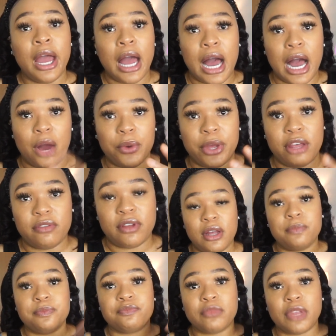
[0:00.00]

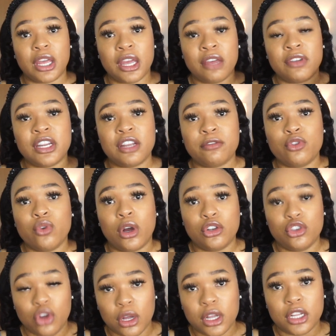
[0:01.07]
however, even if you are
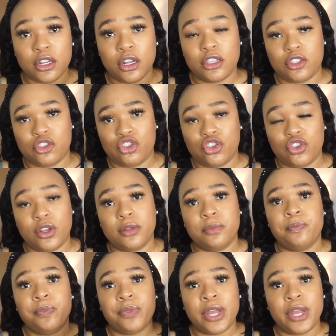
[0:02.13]
not a nursing student,